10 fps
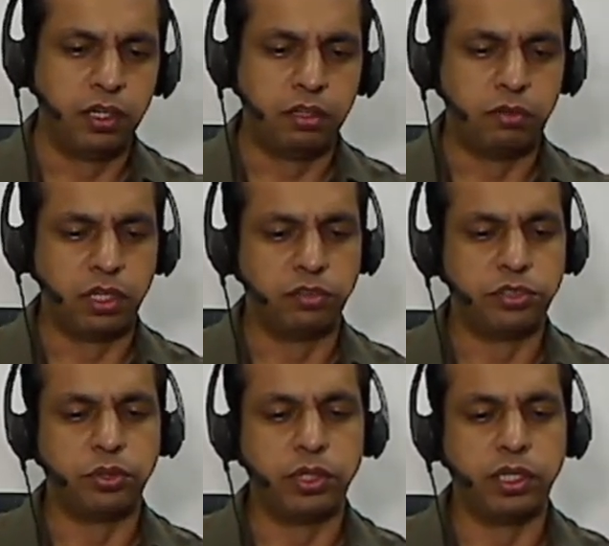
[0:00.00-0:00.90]
What I have
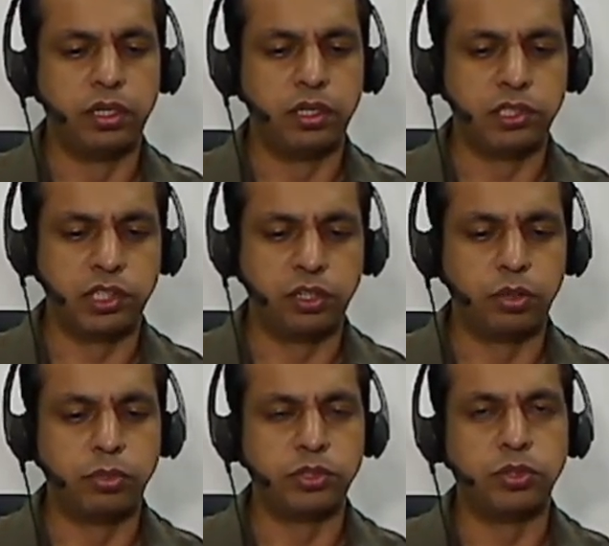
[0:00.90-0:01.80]
shown here is a
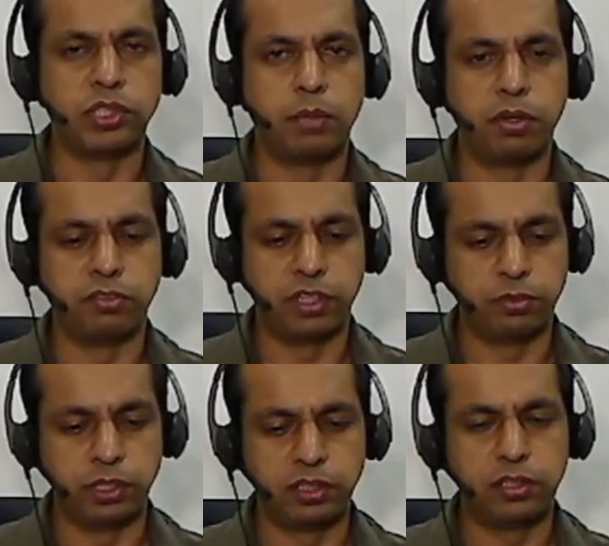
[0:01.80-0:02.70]
common source amplifier
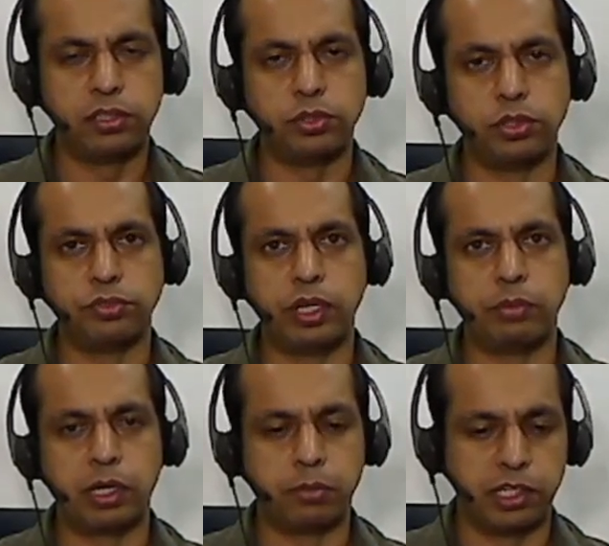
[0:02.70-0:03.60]
with source
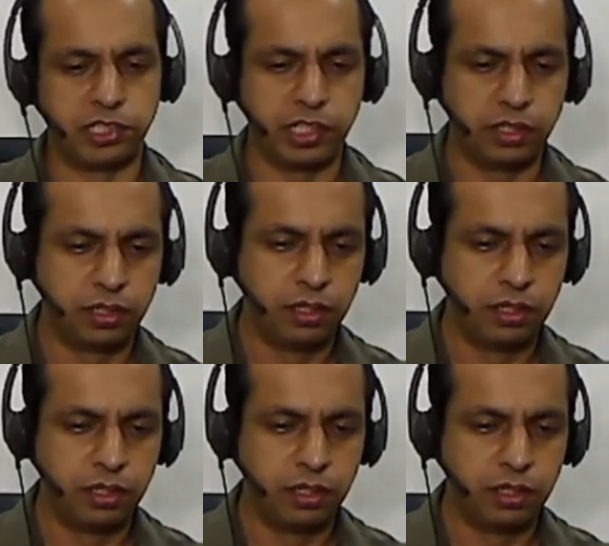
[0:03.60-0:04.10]
feedback biasing.